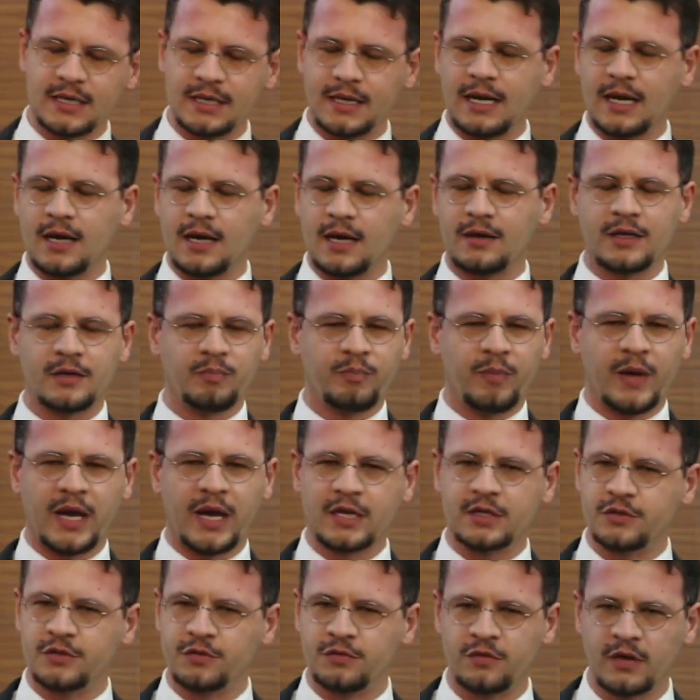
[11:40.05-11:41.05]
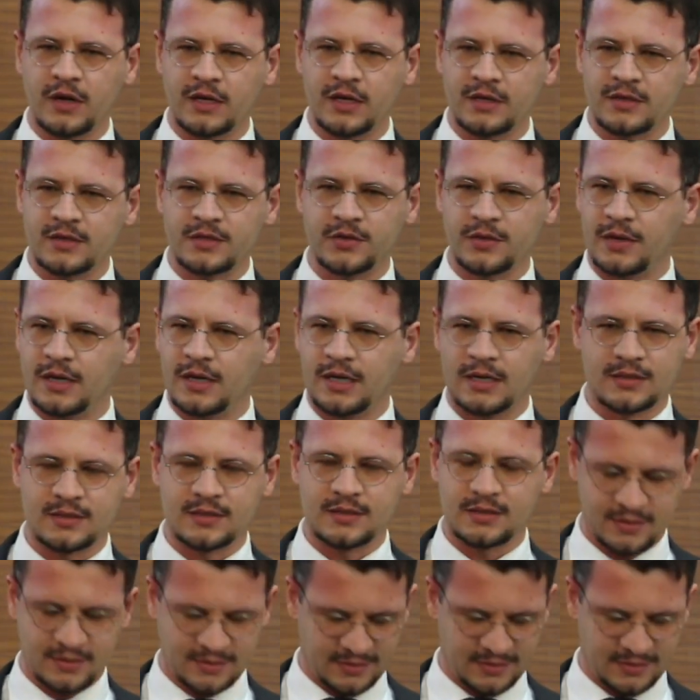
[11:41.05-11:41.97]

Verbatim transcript: down and back to front to us.